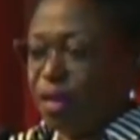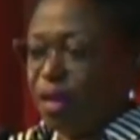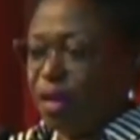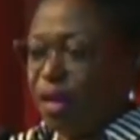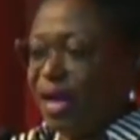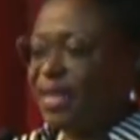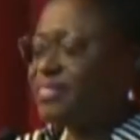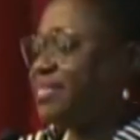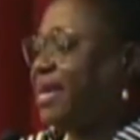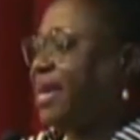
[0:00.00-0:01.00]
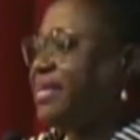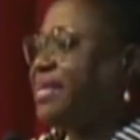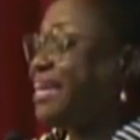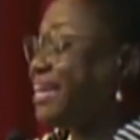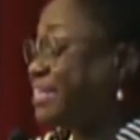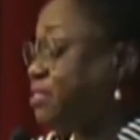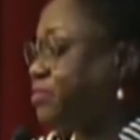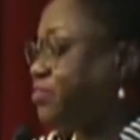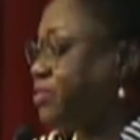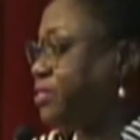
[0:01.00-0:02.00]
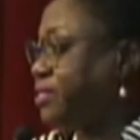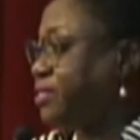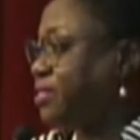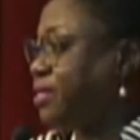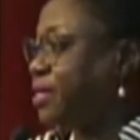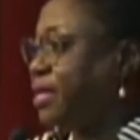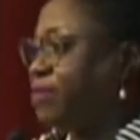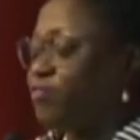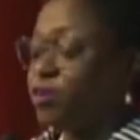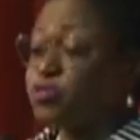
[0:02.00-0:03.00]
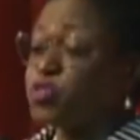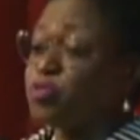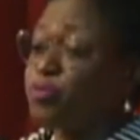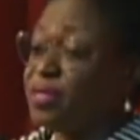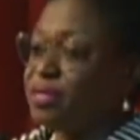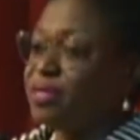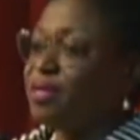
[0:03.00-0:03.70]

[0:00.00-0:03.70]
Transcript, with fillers: I say any kind of learning involves three